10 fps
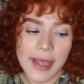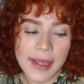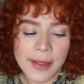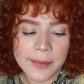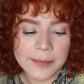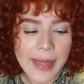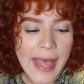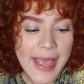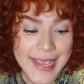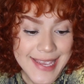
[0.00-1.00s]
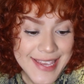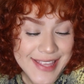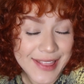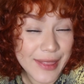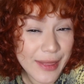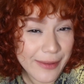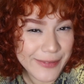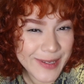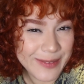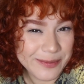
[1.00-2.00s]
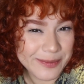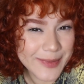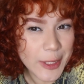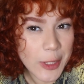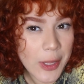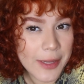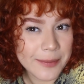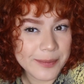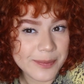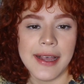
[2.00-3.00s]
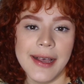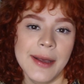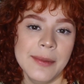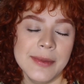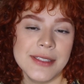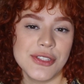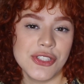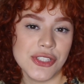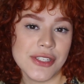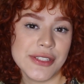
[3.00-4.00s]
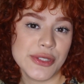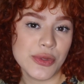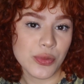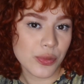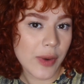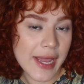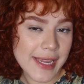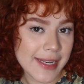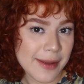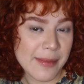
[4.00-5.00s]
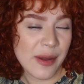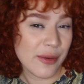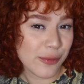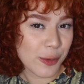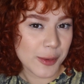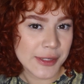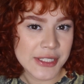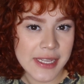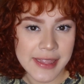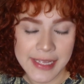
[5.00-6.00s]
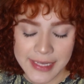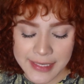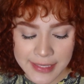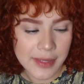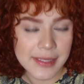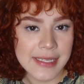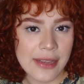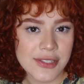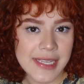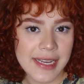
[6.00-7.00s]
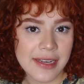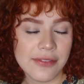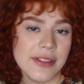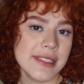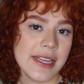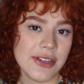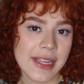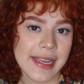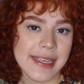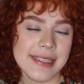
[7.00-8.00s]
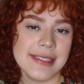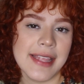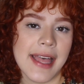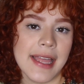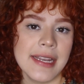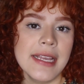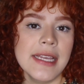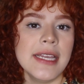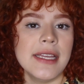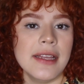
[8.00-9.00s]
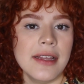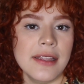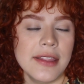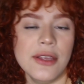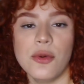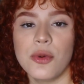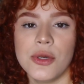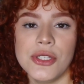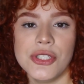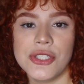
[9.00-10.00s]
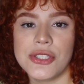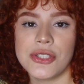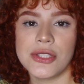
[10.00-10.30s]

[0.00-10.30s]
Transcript: I love it a lot. It's just the right amount of orange, I think. The downside of this hair dye is that the orange